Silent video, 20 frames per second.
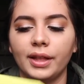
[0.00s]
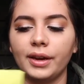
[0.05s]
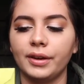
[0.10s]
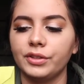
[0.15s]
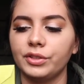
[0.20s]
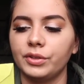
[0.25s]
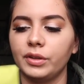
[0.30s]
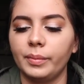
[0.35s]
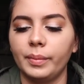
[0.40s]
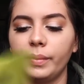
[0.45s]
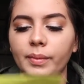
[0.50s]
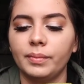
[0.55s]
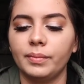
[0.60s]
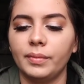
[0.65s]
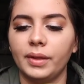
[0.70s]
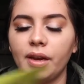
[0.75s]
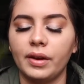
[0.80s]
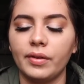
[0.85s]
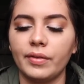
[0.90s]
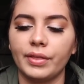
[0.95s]
letter to him
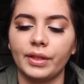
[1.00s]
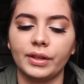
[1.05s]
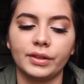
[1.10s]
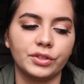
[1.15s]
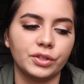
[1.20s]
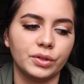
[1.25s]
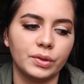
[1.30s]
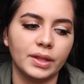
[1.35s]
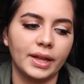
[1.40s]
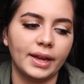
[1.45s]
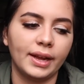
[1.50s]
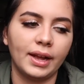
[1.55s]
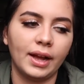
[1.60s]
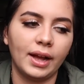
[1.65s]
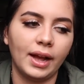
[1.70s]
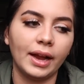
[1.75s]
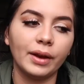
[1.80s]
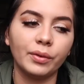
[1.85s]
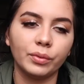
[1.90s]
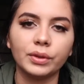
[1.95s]
and everything too.
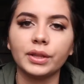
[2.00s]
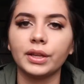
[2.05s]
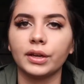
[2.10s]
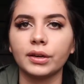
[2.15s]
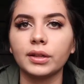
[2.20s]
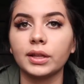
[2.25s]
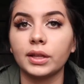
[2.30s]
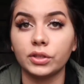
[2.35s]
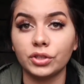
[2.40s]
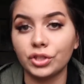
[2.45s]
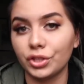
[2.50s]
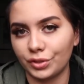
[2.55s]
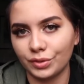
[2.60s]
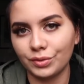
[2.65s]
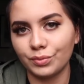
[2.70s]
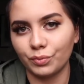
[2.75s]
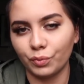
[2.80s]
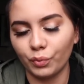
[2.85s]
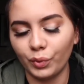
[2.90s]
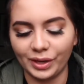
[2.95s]
Like, I literally
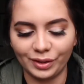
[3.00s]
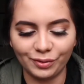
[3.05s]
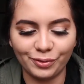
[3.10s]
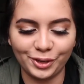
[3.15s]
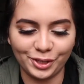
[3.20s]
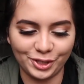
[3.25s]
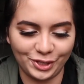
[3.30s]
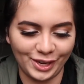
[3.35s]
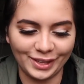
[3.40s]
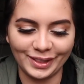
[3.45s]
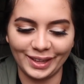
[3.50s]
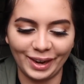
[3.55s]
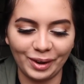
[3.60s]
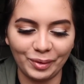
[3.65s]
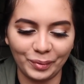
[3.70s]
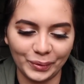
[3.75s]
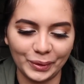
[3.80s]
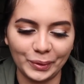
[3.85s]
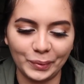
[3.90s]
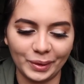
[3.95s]
just went for Shane. Like, I
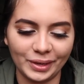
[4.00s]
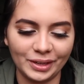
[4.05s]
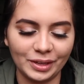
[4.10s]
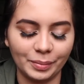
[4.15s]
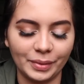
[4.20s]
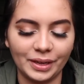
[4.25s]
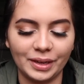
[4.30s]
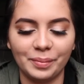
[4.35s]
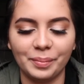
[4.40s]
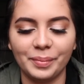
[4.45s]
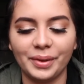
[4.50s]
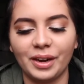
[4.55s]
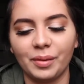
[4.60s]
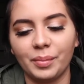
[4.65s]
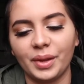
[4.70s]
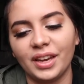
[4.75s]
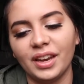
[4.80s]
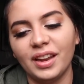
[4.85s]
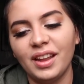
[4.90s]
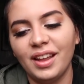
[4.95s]
really wanted to meet him, but I
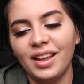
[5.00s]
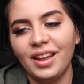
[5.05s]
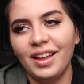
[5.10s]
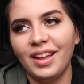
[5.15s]
mean,